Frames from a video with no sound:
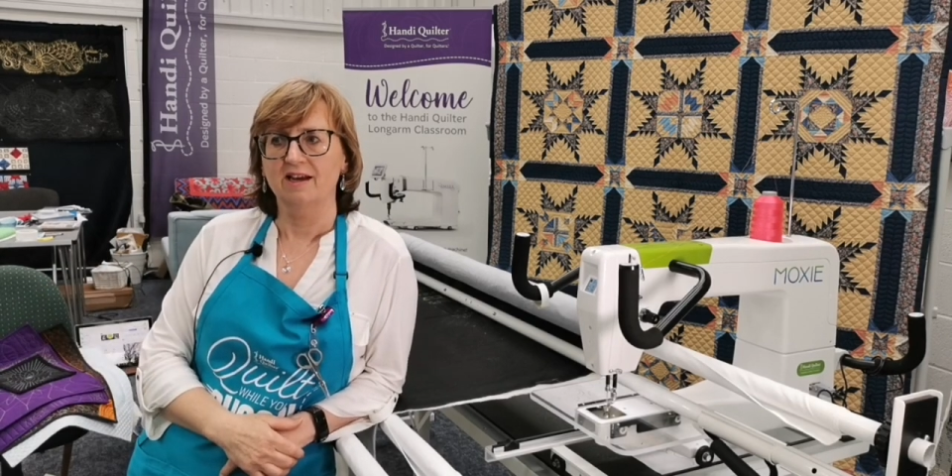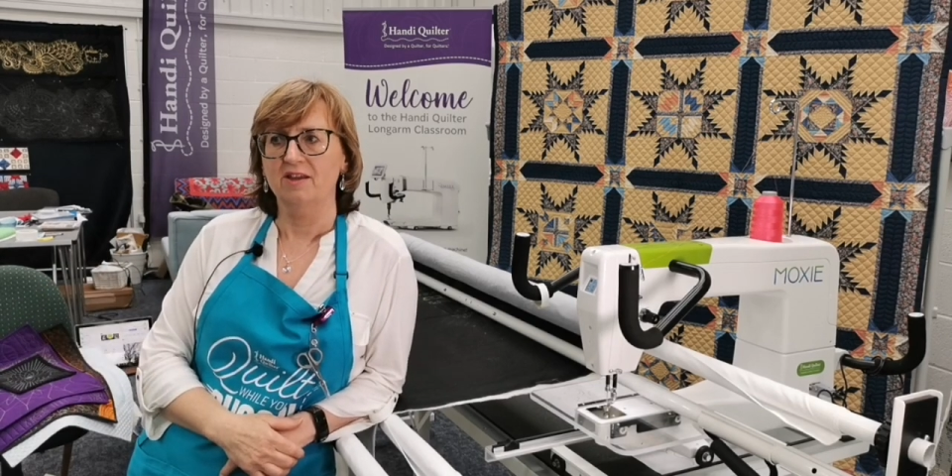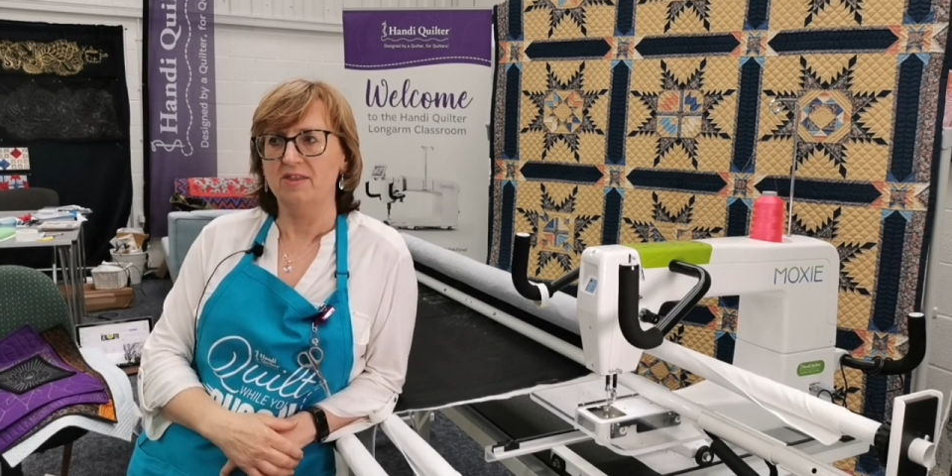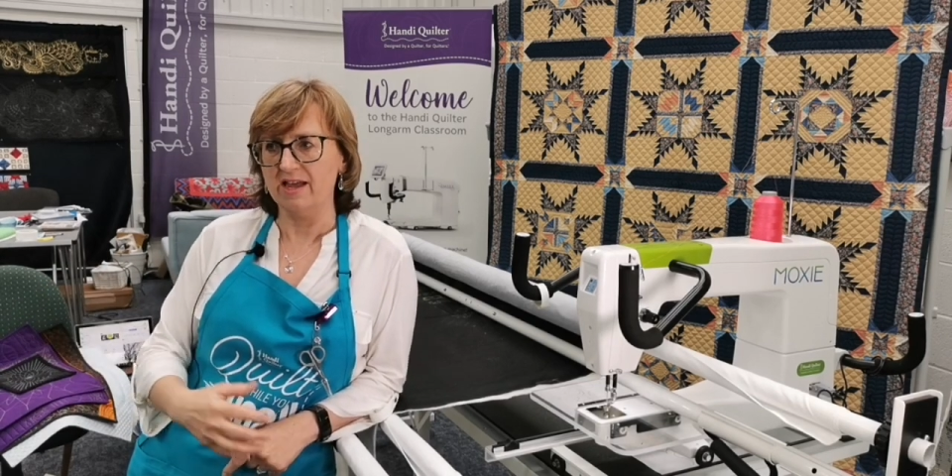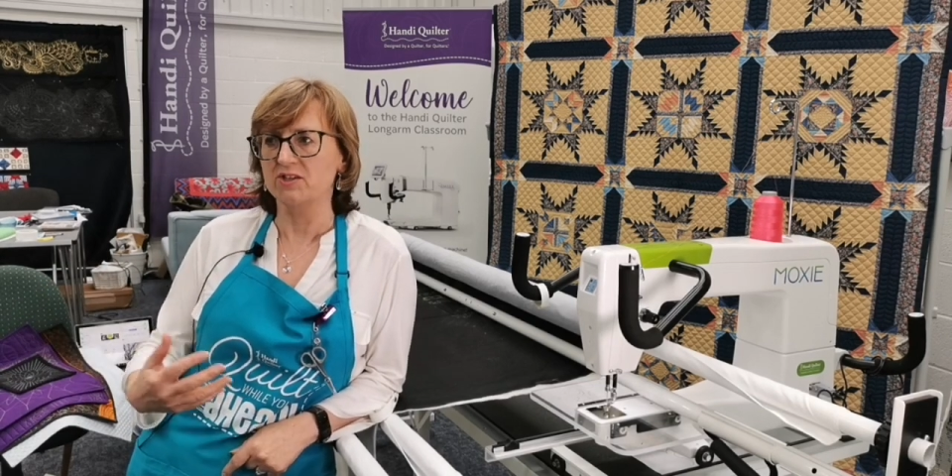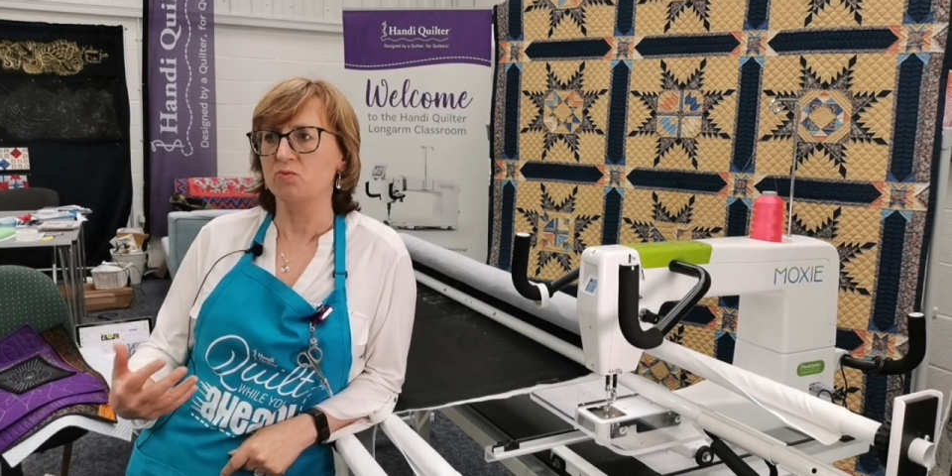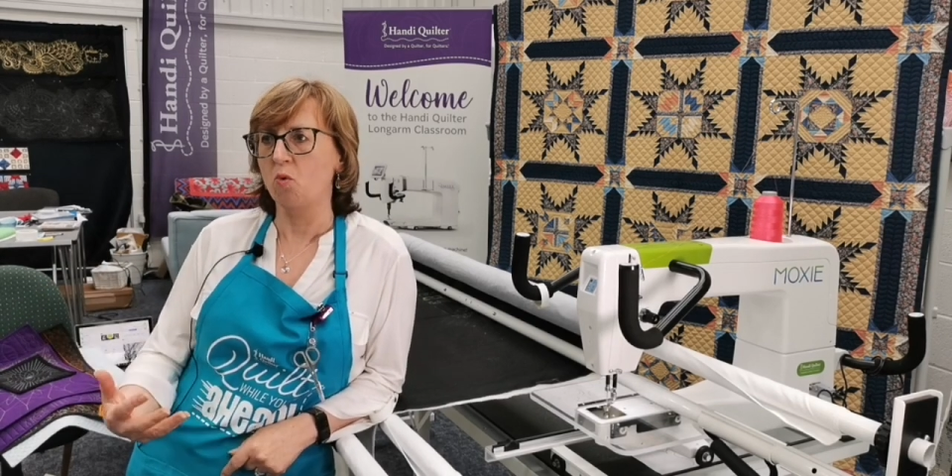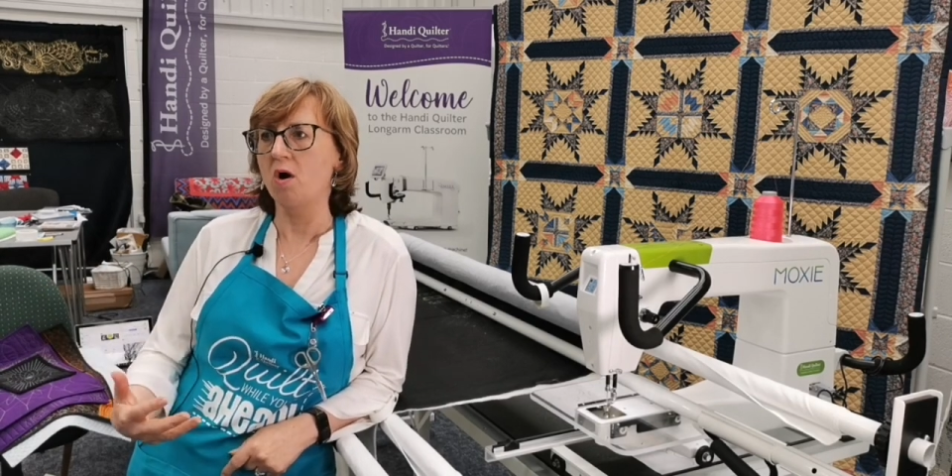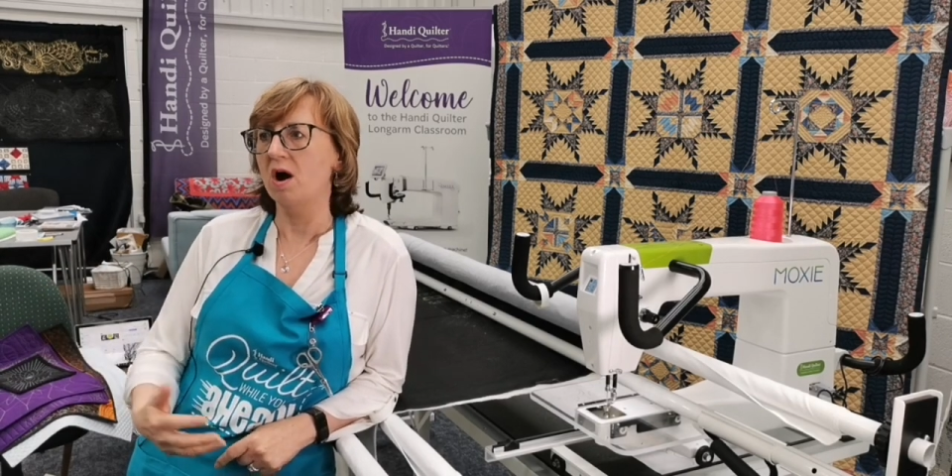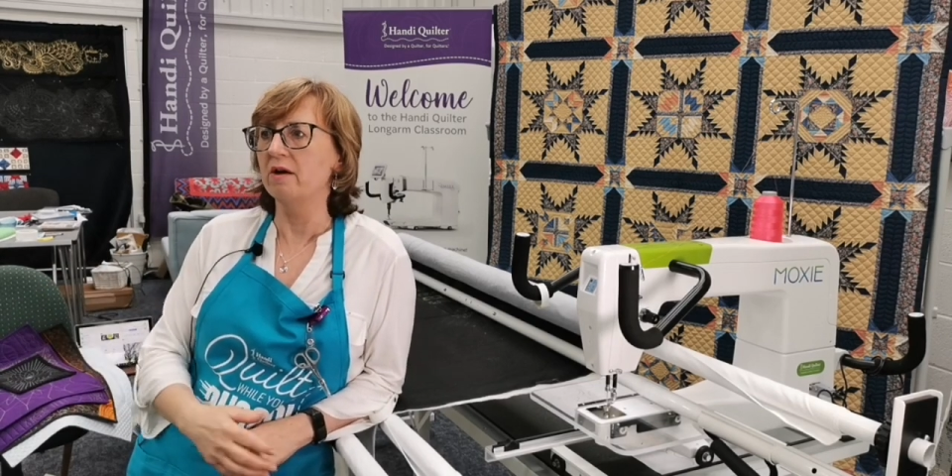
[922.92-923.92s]
And that's
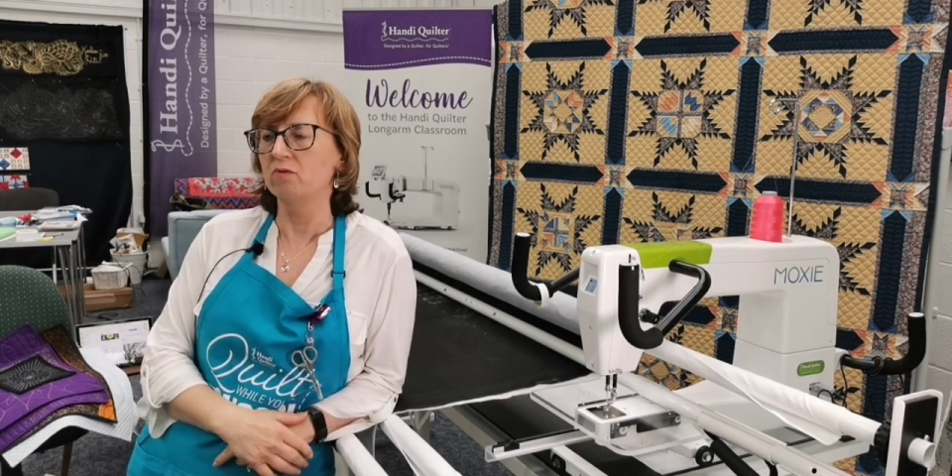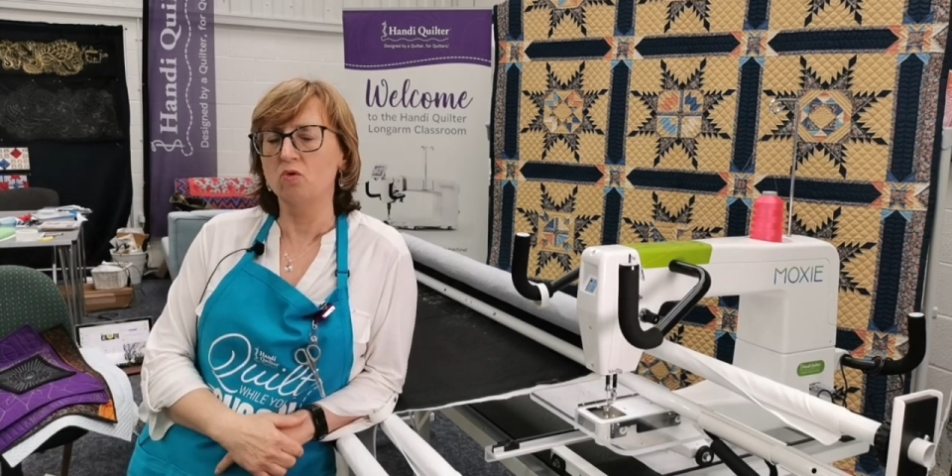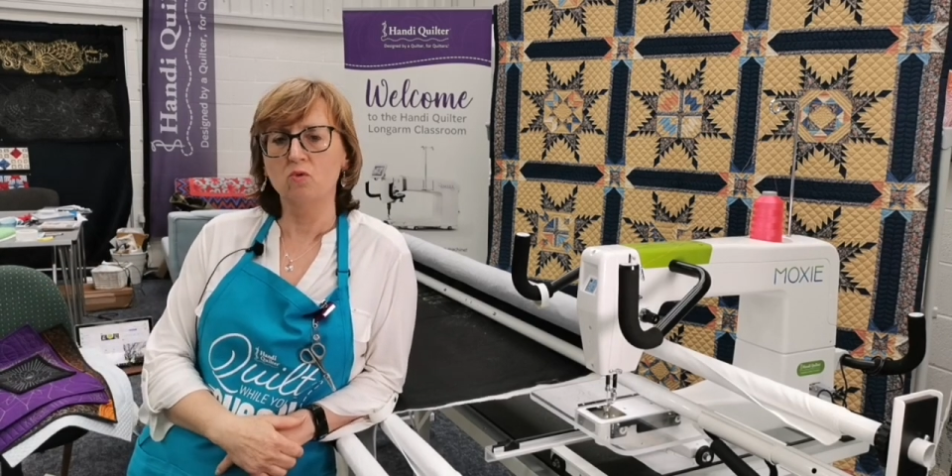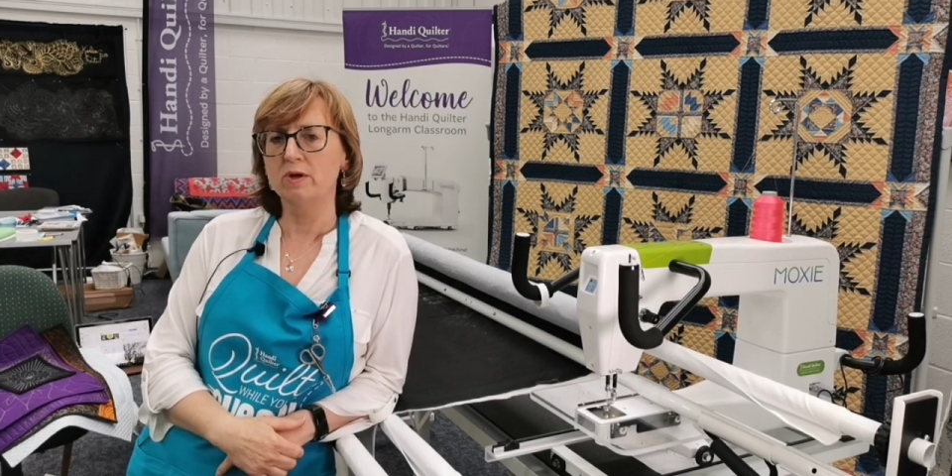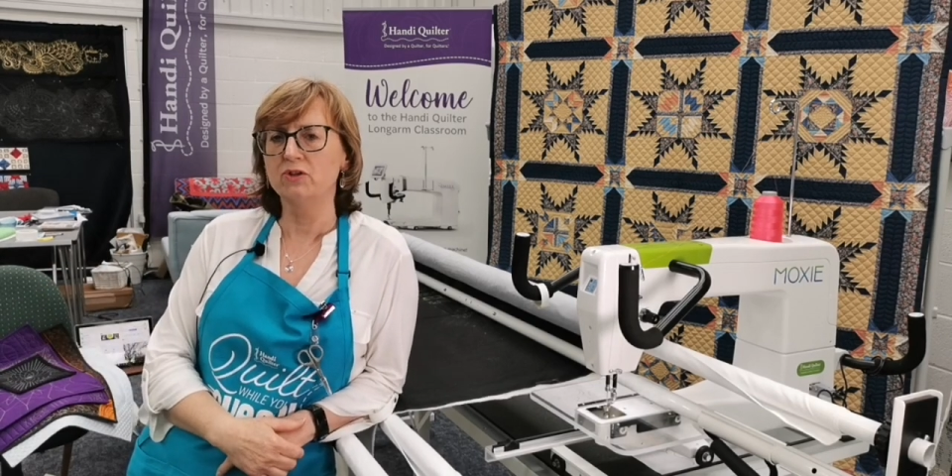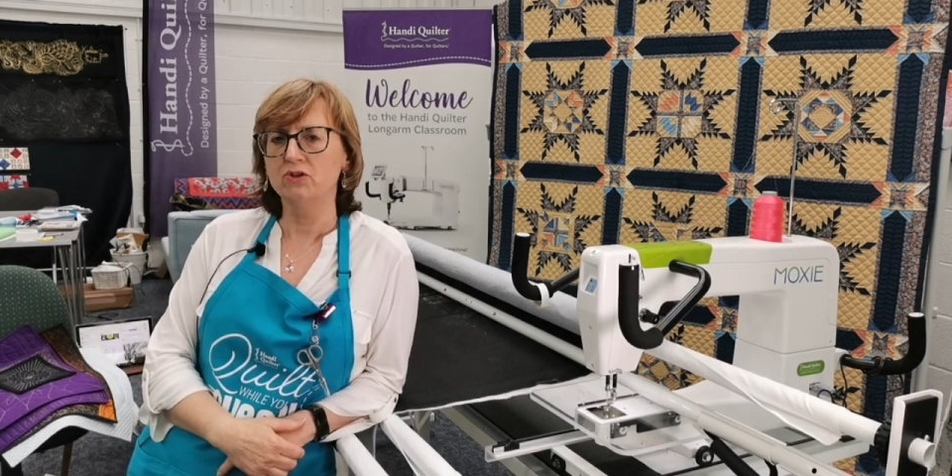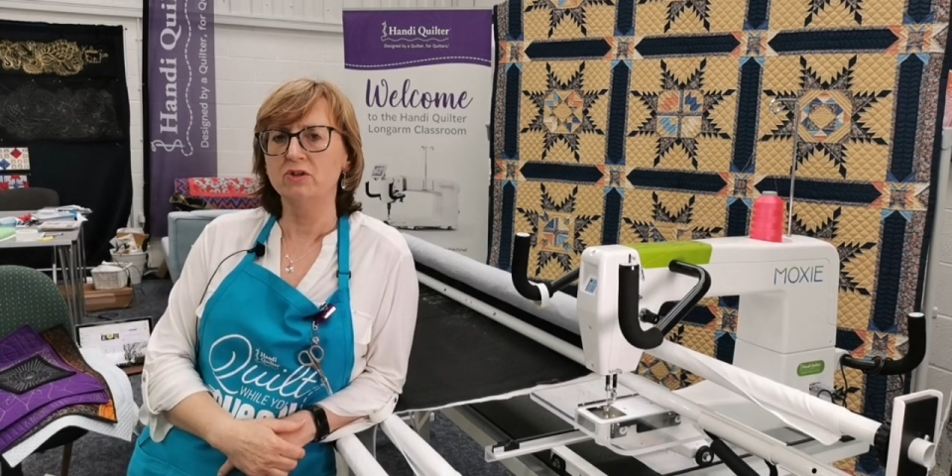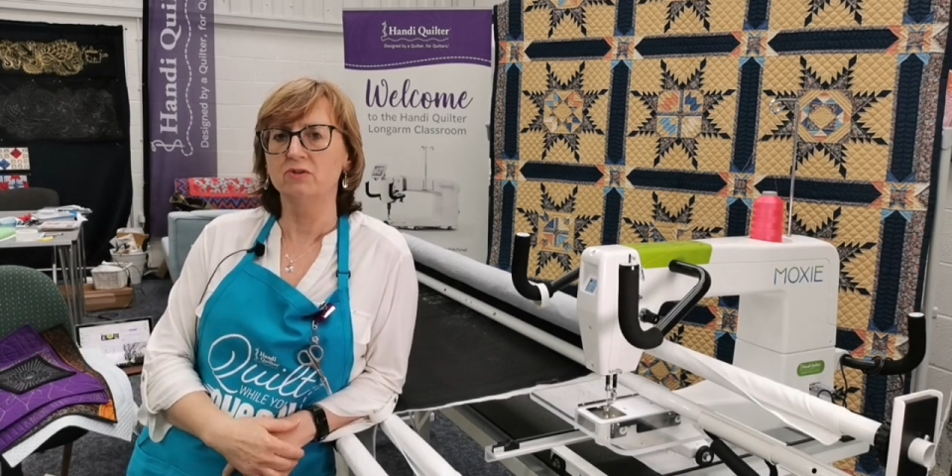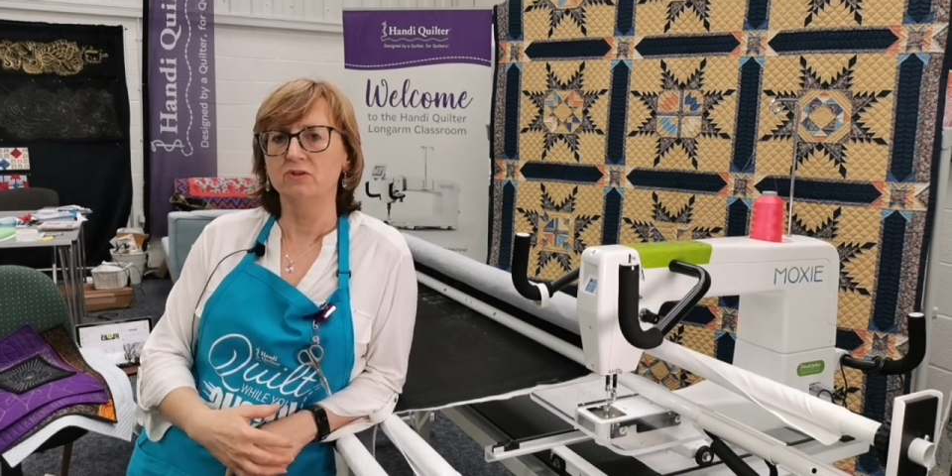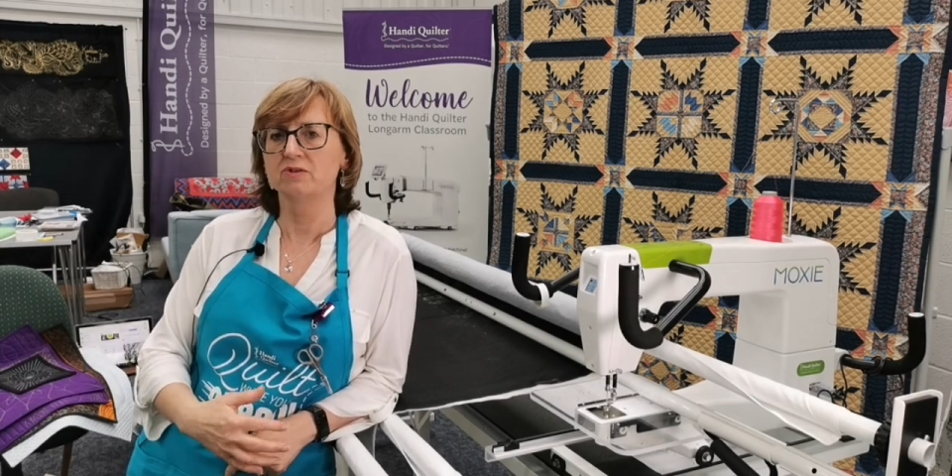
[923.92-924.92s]
what I've always
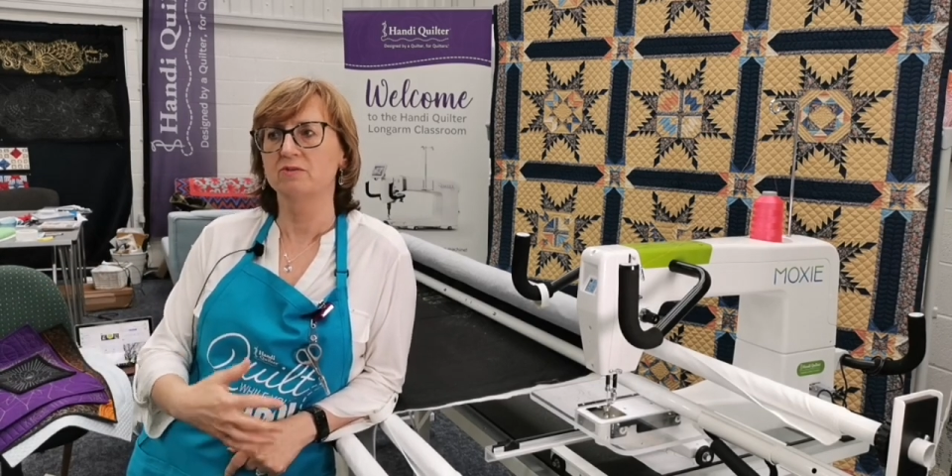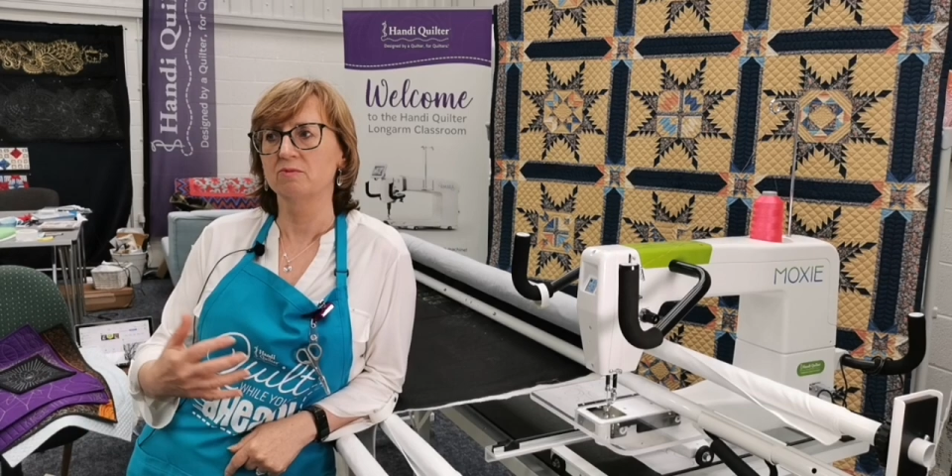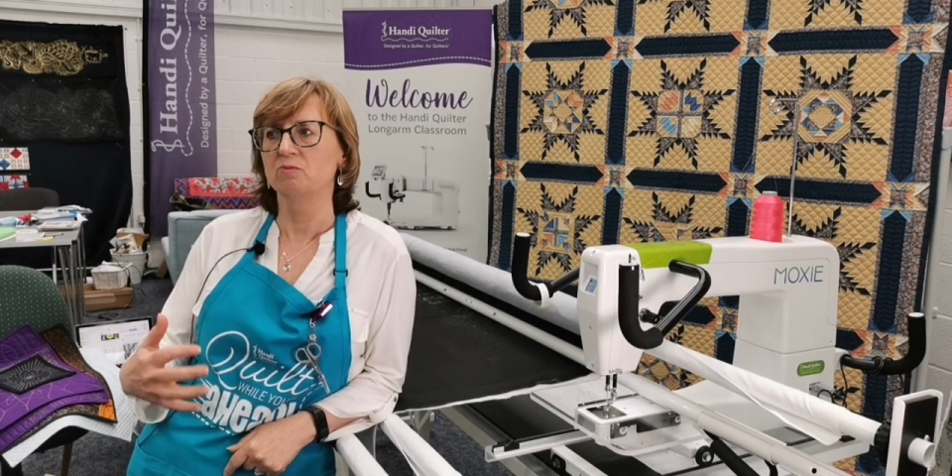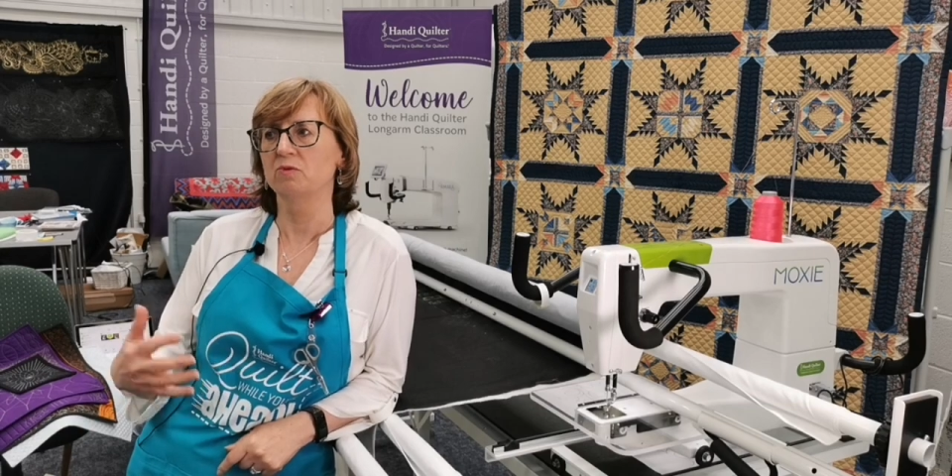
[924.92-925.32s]
used